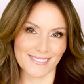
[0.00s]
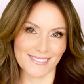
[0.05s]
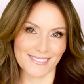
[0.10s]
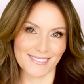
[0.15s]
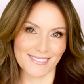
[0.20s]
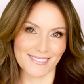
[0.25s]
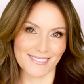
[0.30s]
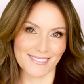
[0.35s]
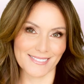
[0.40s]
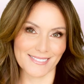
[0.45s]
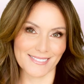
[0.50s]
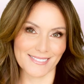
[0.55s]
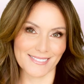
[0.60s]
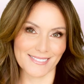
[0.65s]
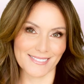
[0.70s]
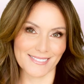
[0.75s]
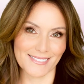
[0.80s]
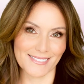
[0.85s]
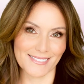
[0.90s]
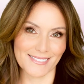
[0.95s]

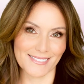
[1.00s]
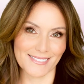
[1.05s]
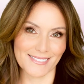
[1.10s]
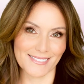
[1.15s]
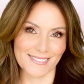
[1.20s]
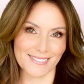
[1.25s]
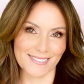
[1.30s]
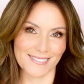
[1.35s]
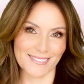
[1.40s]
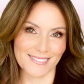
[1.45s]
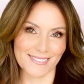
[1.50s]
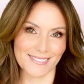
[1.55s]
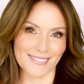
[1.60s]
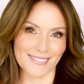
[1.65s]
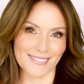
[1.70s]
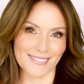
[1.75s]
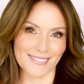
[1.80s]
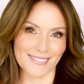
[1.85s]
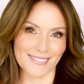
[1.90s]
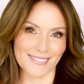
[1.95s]

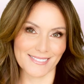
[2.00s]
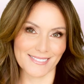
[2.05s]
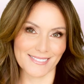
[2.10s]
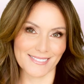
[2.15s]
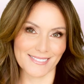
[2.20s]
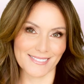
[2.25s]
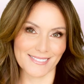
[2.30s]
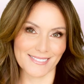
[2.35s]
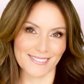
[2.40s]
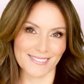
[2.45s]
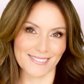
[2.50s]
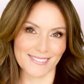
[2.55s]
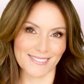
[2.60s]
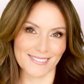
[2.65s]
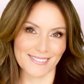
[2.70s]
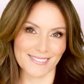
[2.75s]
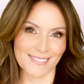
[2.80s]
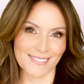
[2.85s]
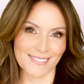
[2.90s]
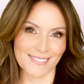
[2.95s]

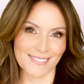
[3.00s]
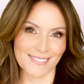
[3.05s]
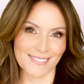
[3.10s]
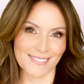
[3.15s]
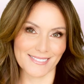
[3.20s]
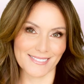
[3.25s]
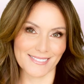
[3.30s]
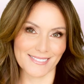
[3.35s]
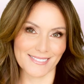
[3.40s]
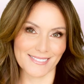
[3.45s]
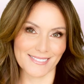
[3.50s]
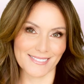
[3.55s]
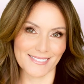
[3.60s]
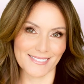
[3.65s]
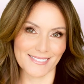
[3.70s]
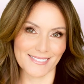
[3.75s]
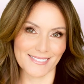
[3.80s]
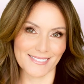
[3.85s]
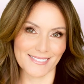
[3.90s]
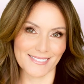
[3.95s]

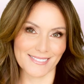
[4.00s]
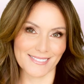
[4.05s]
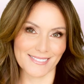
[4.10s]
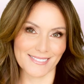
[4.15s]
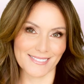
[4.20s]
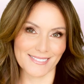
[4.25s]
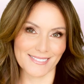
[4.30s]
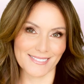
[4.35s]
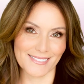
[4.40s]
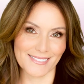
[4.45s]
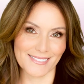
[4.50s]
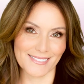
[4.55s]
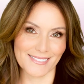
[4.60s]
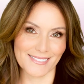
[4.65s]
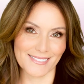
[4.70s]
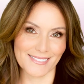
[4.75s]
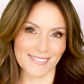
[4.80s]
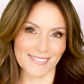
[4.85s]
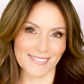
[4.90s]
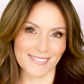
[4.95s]

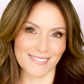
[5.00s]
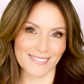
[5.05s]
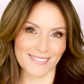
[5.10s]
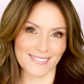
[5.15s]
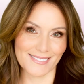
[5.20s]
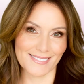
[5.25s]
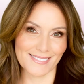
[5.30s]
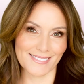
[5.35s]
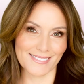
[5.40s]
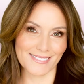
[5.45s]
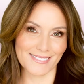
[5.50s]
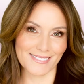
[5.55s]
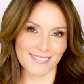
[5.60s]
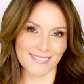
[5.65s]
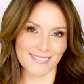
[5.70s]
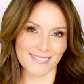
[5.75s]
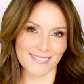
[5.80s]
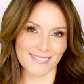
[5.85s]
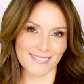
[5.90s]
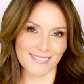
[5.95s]

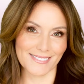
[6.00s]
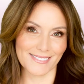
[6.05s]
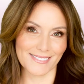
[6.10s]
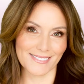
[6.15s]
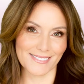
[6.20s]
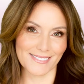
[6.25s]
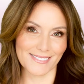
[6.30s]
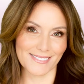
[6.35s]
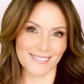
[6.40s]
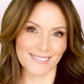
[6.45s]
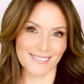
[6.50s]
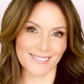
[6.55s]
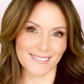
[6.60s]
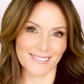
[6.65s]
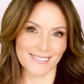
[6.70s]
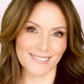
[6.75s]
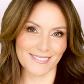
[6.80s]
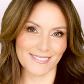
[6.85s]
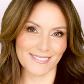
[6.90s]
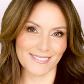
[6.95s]

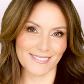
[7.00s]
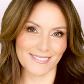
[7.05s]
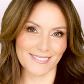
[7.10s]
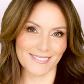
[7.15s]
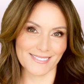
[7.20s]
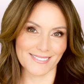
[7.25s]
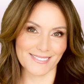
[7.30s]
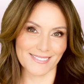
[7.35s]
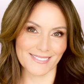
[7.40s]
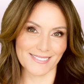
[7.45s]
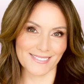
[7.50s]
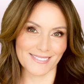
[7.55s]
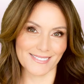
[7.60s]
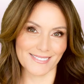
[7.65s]
The face doesn't move, so there is nothing to read.